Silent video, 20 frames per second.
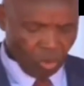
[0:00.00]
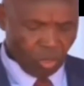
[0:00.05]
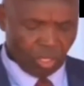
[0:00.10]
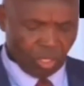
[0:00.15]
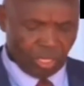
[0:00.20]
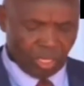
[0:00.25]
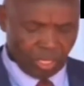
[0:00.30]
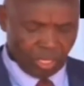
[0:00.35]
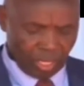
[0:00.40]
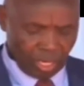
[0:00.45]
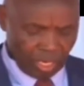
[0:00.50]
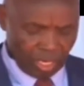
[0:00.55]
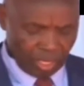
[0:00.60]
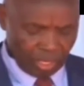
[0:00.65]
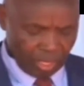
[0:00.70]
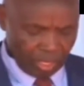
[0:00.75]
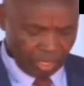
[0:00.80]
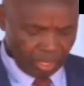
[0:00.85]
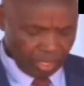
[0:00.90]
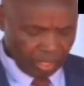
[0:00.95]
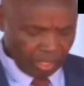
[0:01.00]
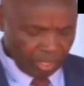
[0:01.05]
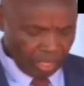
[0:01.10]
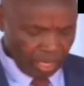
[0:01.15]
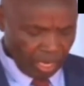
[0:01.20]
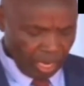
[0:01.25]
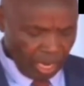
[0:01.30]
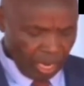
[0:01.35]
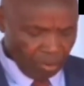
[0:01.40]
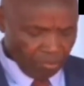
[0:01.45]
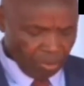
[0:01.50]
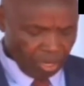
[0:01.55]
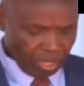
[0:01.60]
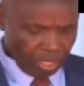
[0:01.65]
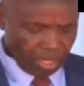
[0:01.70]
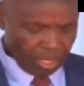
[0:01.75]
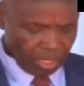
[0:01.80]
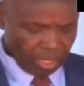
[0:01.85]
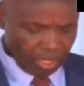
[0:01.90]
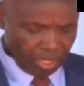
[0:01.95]
All these candidates have a
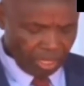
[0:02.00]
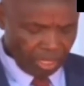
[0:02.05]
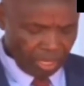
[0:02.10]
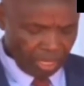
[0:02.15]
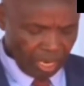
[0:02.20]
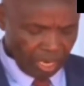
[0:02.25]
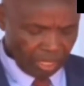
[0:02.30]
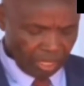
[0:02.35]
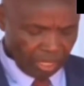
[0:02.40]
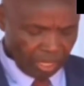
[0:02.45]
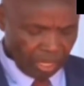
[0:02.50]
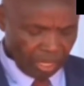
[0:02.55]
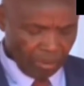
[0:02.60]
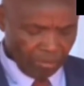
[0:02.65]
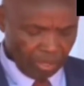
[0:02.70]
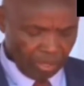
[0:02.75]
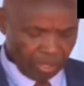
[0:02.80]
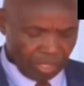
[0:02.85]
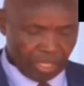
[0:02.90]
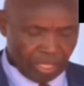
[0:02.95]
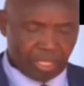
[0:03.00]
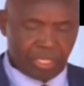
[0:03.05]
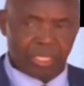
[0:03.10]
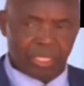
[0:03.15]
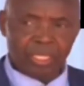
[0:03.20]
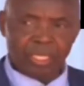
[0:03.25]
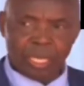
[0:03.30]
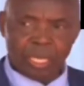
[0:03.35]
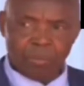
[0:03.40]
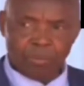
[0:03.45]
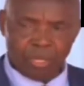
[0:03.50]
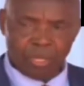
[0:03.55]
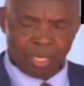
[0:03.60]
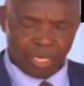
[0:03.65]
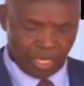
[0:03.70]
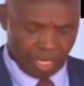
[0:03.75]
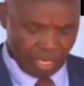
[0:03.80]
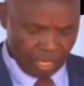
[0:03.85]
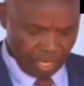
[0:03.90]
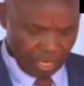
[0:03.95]
destiny, and the government is
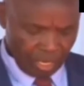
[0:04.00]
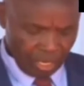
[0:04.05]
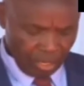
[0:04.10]
determined